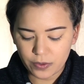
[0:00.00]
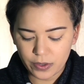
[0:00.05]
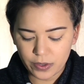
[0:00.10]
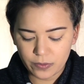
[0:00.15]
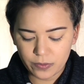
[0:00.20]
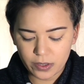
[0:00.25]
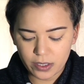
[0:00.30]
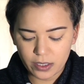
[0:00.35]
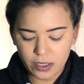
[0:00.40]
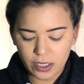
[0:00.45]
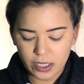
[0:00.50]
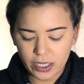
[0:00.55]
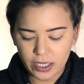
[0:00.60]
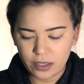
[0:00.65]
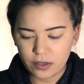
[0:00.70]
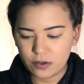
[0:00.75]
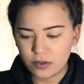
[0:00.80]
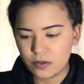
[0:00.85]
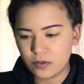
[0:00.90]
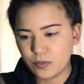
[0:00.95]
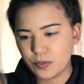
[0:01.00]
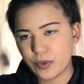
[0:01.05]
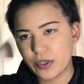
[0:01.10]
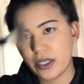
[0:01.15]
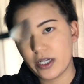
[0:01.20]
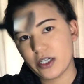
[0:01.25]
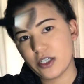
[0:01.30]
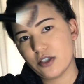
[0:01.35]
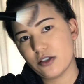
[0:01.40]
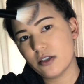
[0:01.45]
go in with an angled
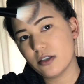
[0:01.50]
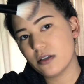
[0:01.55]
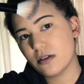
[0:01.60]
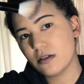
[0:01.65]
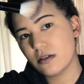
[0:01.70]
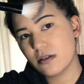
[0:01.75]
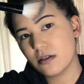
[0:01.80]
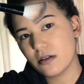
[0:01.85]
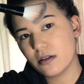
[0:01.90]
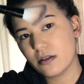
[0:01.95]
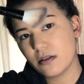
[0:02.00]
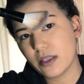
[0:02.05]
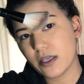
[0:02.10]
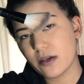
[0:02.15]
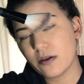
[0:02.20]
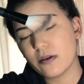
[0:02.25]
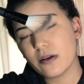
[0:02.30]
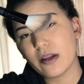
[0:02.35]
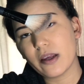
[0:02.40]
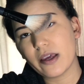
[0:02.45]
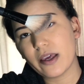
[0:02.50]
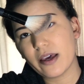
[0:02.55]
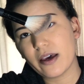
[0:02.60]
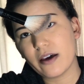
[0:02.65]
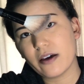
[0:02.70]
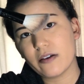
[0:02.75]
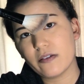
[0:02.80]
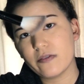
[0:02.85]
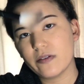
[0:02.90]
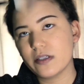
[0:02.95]
brush, like what I
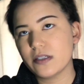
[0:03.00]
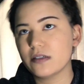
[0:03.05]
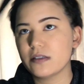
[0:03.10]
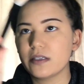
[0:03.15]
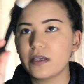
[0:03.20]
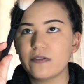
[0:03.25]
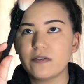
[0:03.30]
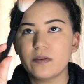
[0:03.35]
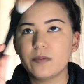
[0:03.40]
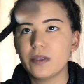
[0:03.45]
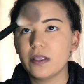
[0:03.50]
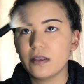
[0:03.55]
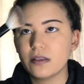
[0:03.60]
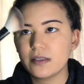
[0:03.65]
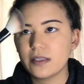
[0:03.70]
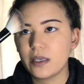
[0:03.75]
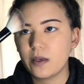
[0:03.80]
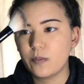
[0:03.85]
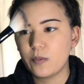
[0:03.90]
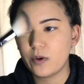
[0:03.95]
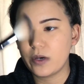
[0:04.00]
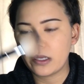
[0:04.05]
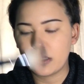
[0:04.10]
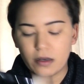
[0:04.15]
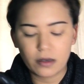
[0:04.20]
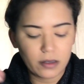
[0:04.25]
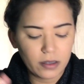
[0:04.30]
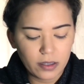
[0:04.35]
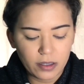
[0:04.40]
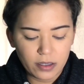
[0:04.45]
have. It doesn't have to be the same
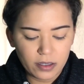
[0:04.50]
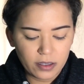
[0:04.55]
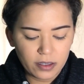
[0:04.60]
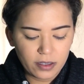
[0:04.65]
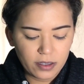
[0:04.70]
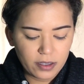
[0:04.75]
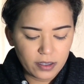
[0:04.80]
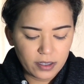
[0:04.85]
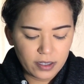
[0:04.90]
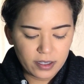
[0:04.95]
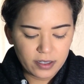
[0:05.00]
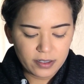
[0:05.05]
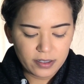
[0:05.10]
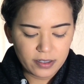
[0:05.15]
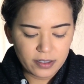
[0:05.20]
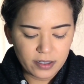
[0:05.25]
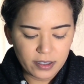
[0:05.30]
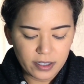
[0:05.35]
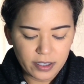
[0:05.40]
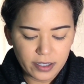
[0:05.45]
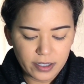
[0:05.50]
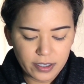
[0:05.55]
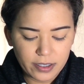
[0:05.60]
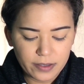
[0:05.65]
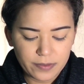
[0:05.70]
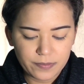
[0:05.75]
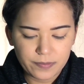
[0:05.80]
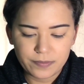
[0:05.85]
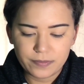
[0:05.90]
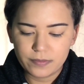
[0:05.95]
one,
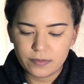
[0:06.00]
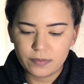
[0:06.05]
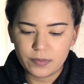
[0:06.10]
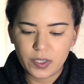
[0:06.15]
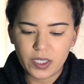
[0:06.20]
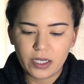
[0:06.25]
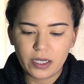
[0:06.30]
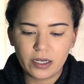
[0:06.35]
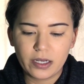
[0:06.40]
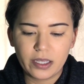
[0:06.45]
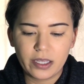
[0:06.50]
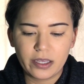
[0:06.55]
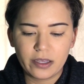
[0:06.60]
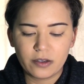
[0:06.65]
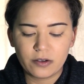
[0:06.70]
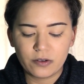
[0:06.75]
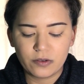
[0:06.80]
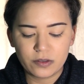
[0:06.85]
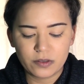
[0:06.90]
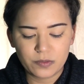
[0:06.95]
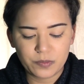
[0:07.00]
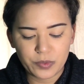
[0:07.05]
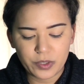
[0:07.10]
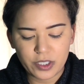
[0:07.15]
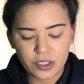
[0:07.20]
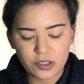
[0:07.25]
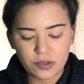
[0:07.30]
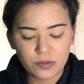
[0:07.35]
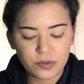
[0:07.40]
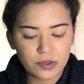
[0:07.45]
but any angled
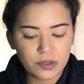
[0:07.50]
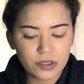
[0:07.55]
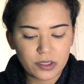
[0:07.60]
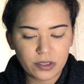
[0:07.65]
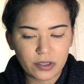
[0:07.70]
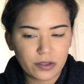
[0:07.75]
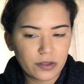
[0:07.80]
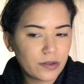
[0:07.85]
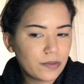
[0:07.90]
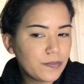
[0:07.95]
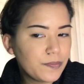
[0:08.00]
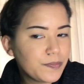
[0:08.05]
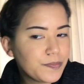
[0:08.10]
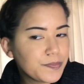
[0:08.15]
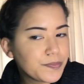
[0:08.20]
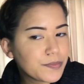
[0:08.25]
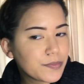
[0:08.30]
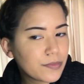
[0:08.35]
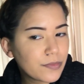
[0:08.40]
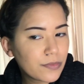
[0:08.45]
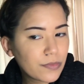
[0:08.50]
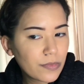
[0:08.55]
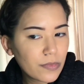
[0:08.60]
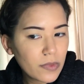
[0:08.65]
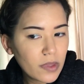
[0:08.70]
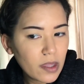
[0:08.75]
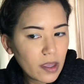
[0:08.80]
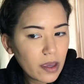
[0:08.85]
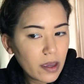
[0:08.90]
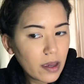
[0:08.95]
brush will do.
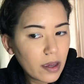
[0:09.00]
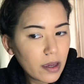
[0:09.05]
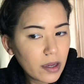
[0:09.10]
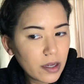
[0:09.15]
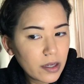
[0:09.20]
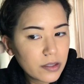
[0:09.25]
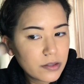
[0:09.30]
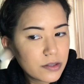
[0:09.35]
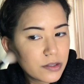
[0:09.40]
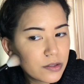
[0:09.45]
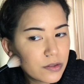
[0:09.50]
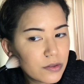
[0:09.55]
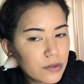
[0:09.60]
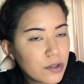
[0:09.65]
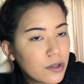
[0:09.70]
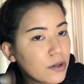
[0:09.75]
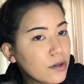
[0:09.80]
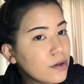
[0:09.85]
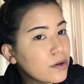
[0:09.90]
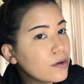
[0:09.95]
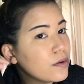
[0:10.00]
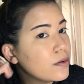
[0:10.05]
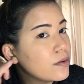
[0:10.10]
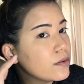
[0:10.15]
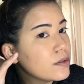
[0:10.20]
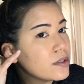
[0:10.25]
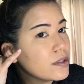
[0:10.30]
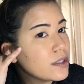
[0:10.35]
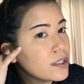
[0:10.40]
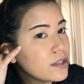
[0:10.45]
And you go,
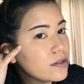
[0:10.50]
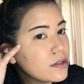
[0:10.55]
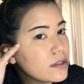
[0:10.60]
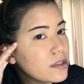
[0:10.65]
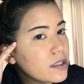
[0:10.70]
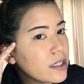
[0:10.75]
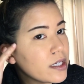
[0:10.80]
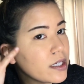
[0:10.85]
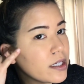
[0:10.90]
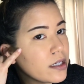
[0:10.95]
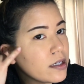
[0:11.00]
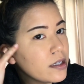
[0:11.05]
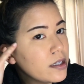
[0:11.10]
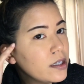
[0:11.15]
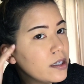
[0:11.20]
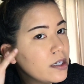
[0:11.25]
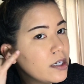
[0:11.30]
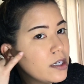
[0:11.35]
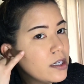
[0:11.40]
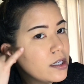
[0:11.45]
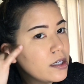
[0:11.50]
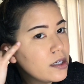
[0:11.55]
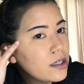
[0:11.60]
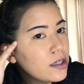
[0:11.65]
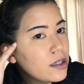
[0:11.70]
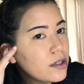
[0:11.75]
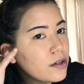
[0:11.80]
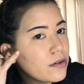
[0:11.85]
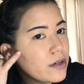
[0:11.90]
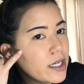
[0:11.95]
so you start
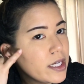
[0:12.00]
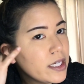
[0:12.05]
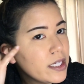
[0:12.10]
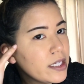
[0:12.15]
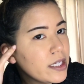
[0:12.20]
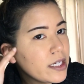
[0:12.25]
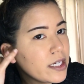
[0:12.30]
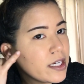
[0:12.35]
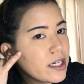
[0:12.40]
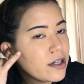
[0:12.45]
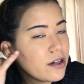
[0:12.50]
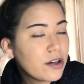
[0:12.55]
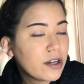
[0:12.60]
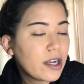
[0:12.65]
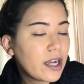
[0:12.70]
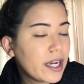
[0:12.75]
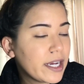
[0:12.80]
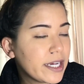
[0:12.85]
right here, or